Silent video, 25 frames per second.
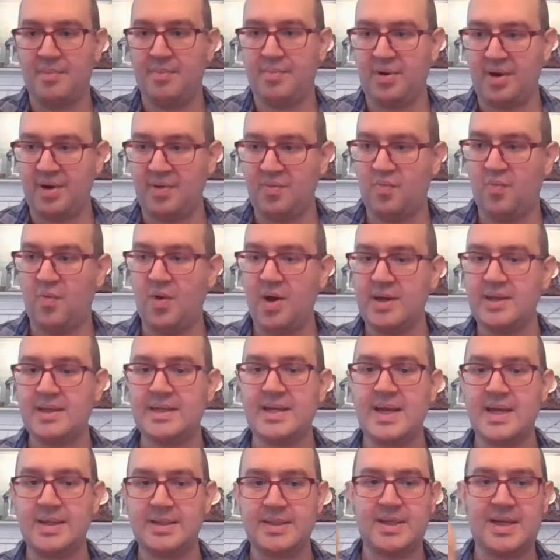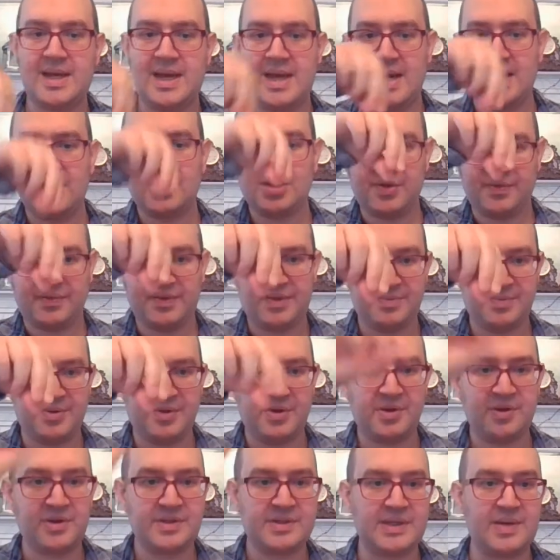putting one down in each of the
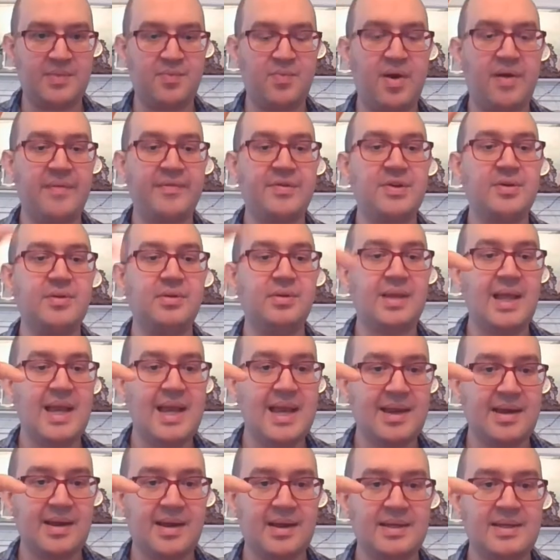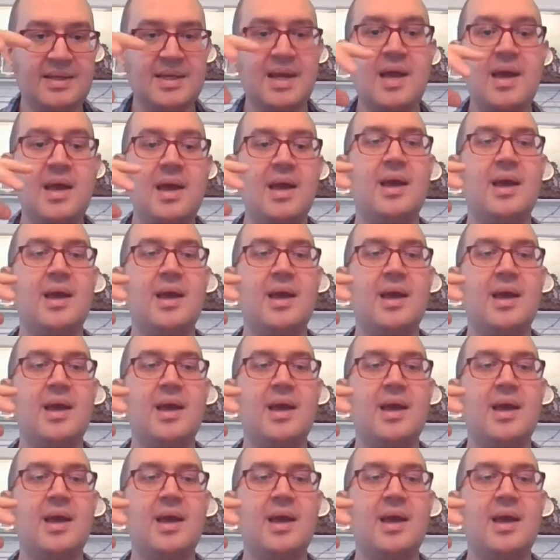bowls, and wherever you land,